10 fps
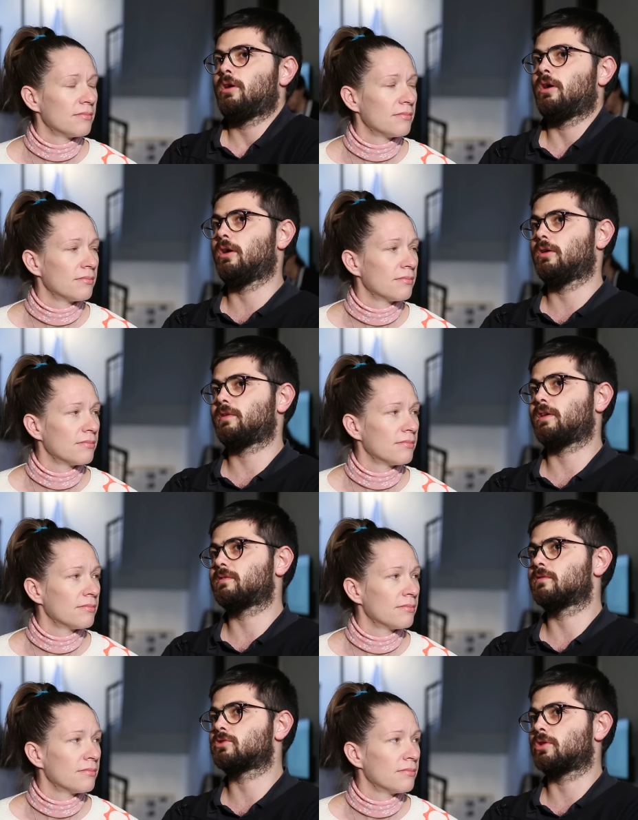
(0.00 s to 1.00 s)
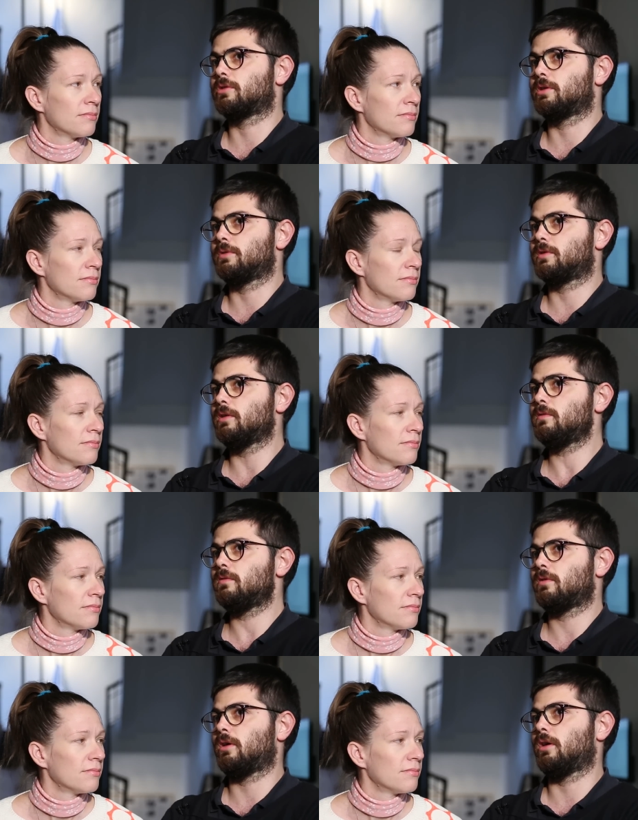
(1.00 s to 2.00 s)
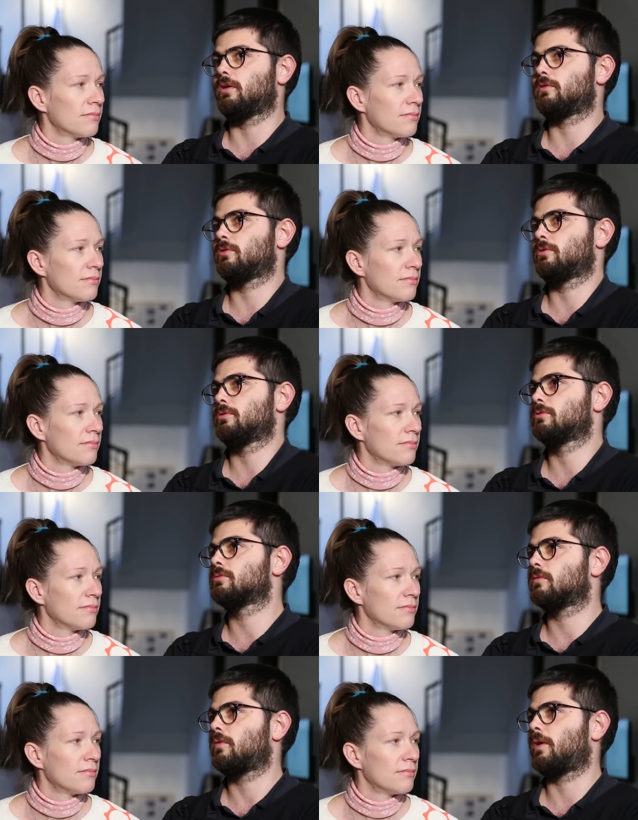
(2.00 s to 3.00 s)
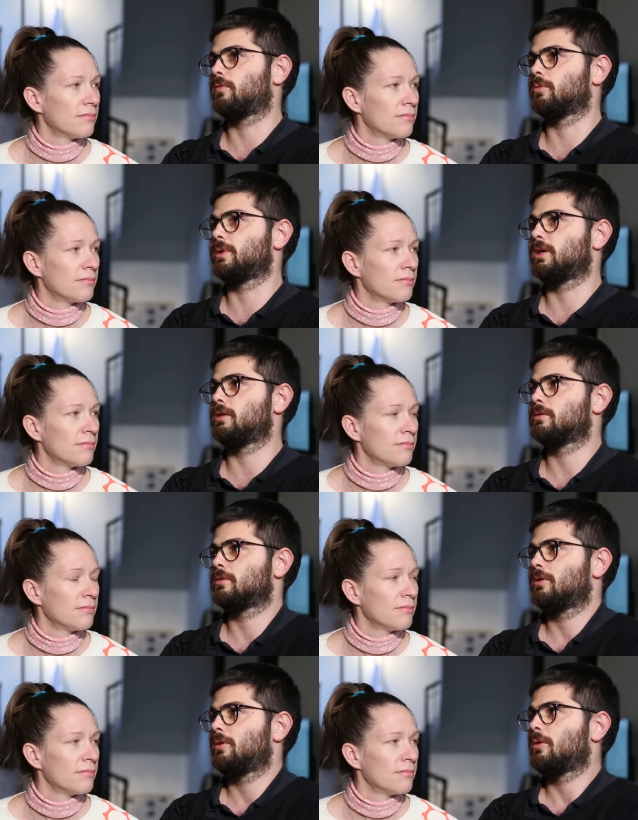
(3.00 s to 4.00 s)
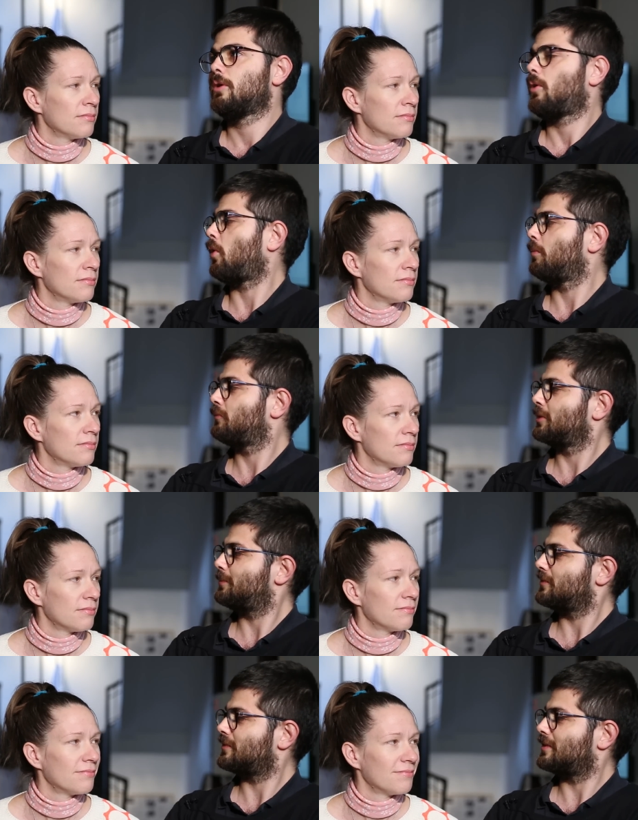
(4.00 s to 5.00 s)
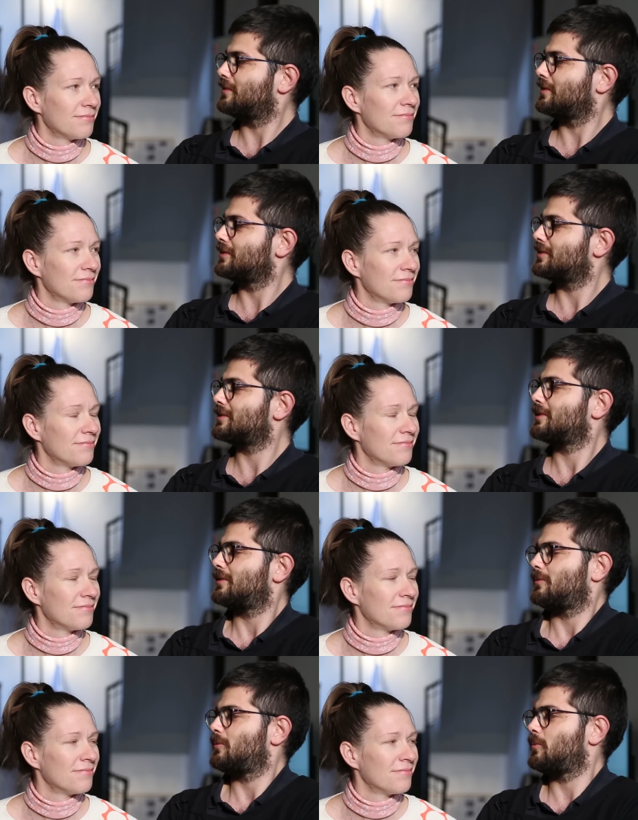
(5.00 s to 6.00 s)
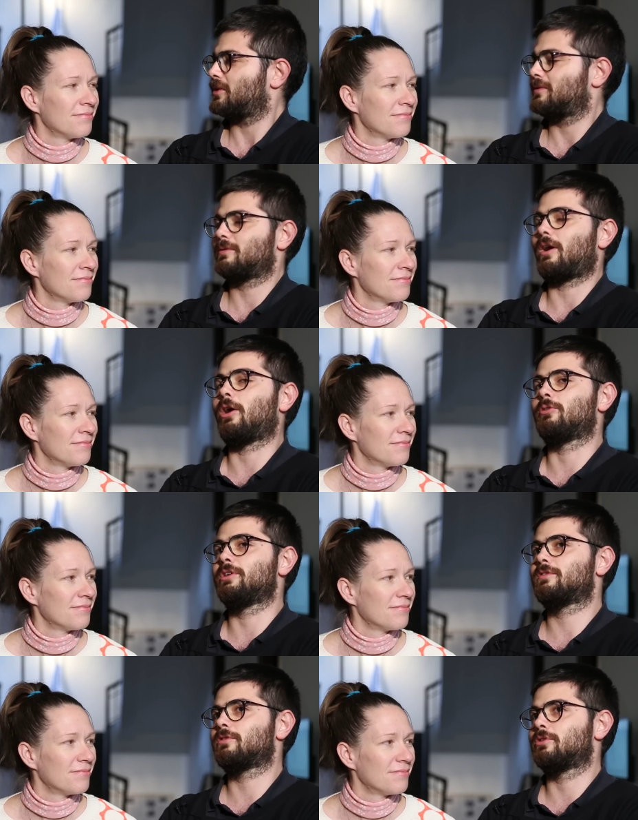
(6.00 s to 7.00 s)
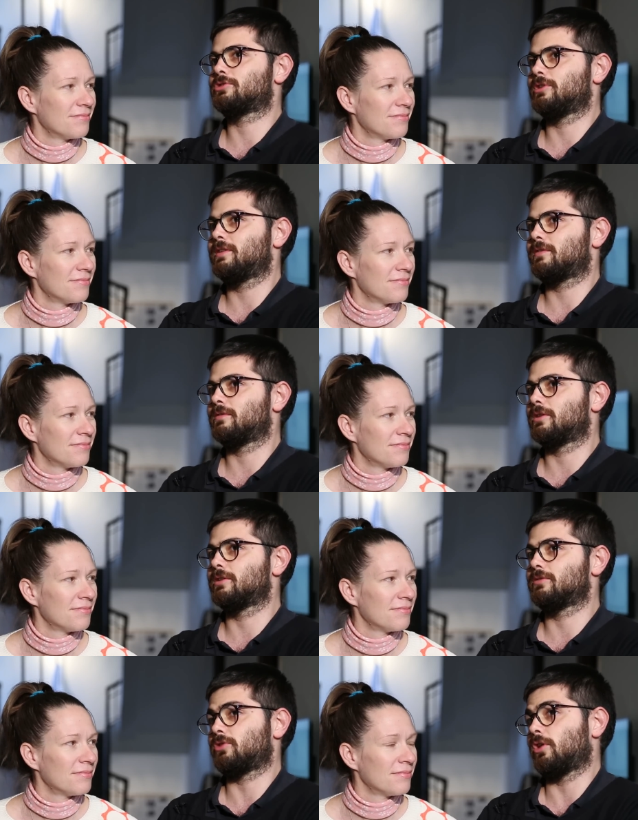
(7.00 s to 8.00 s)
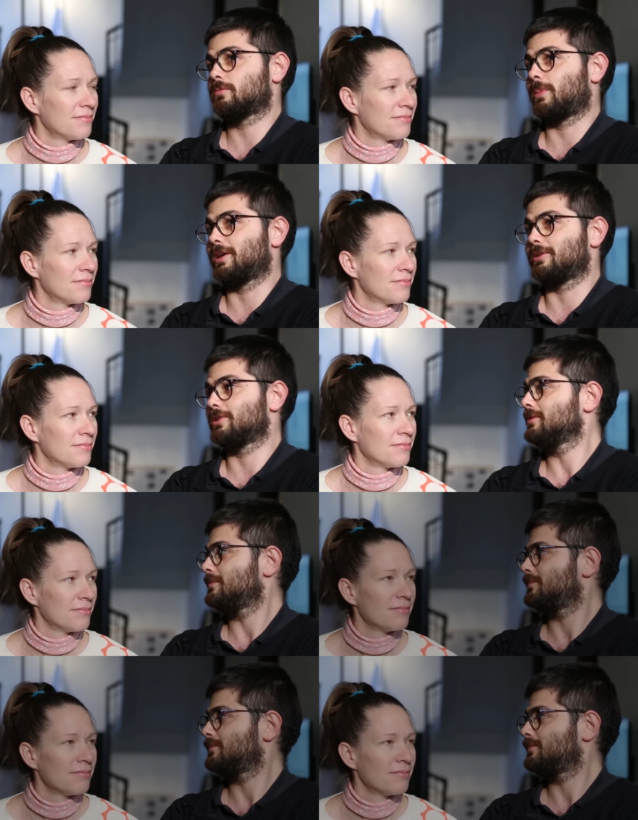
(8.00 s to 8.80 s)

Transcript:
Speaker 1: uh, takes this journey with us uh, to, and we'll be hopefully presenting what our research leads in the third biennial.